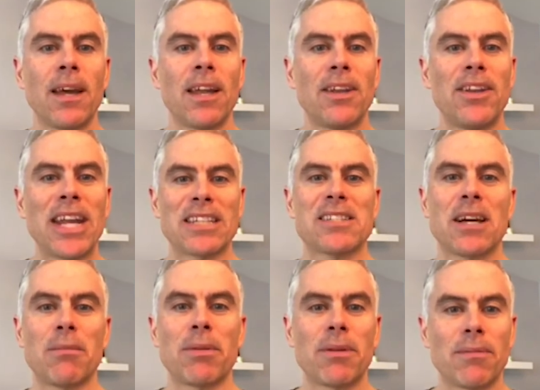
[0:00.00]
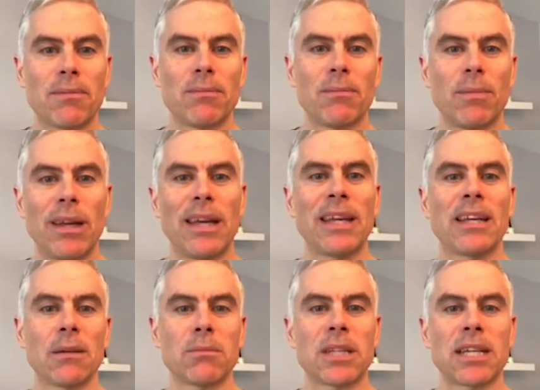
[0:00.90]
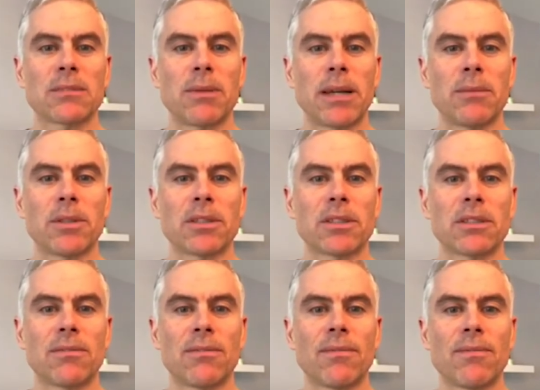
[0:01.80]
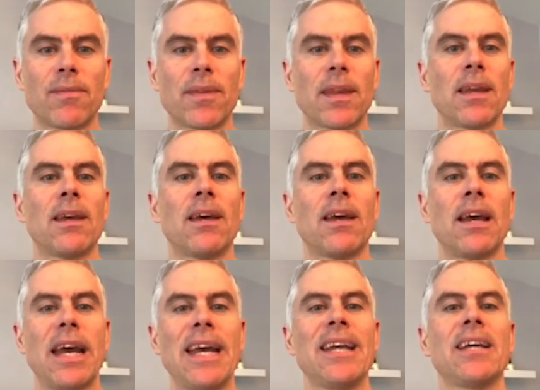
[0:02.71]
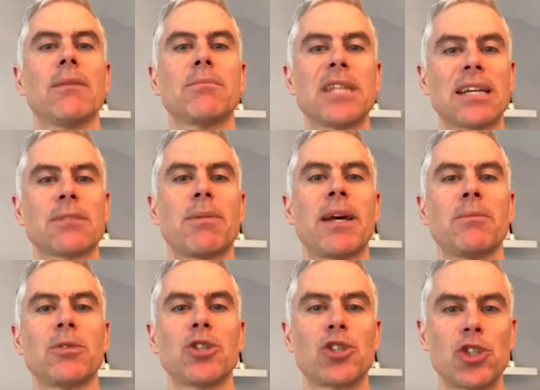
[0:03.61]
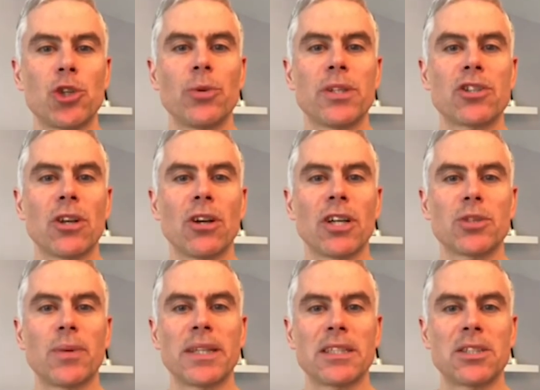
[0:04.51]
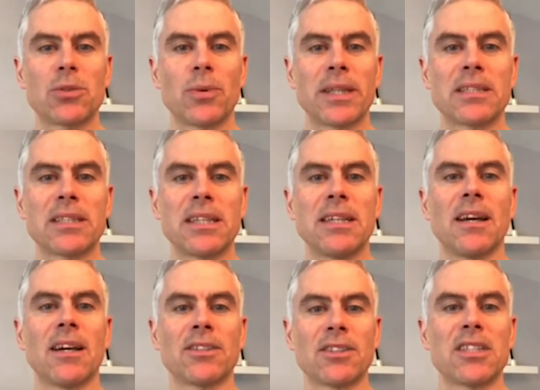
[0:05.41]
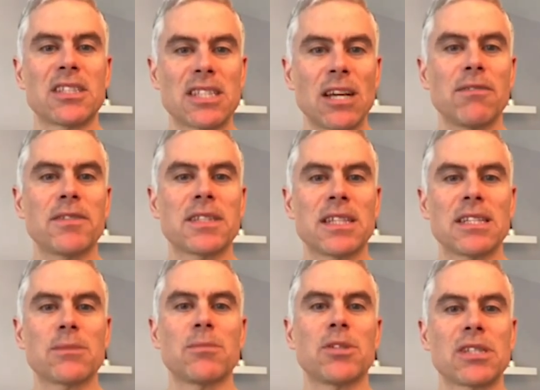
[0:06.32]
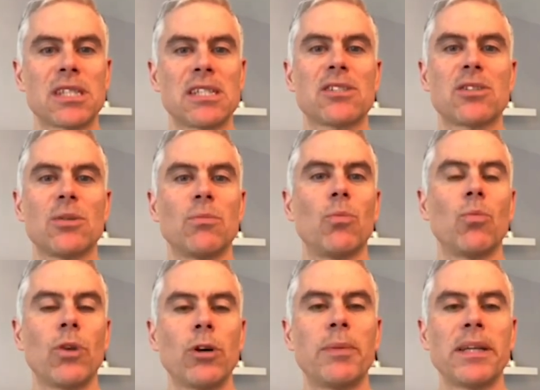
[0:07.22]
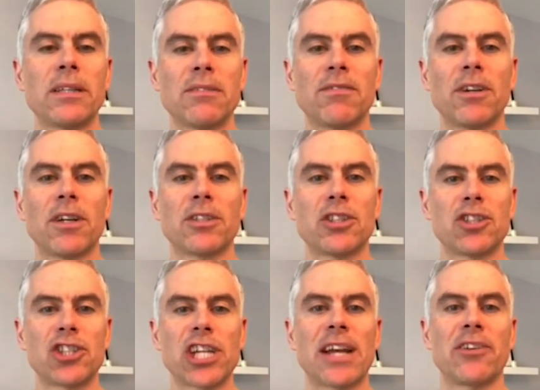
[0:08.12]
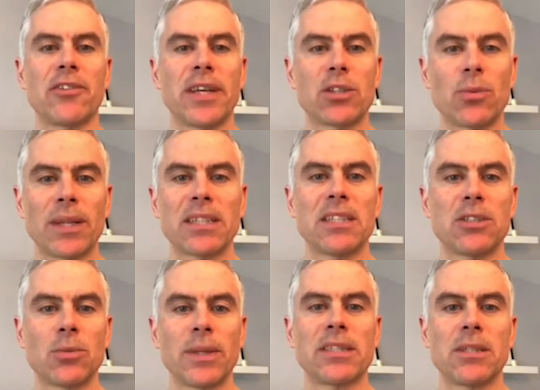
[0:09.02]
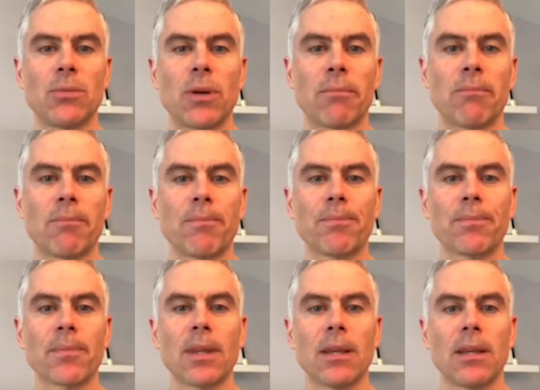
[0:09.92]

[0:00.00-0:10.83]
Next up, income tax payments. Income tax payments due in July 2020 under the self-assessment system will be deferred to January 2021.